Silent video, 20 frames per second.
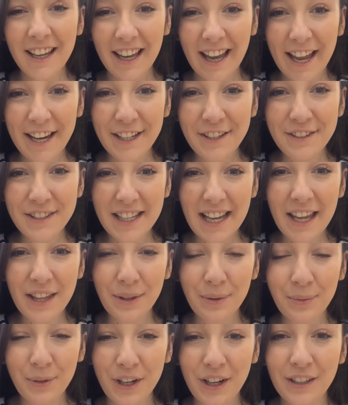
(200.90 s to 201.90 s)
Can you say
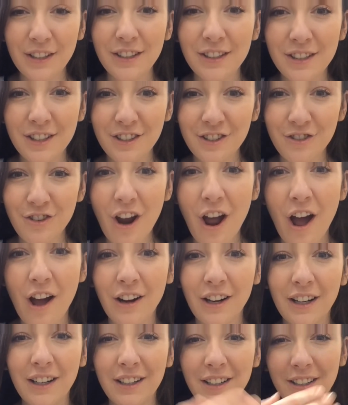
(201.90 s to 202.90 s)
the word
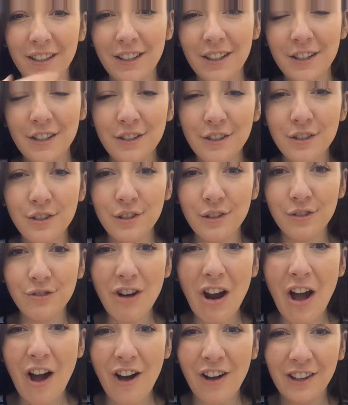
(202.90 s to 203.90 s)
strong?
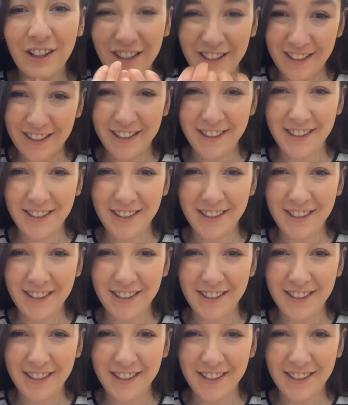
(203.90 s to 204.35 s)
Strong.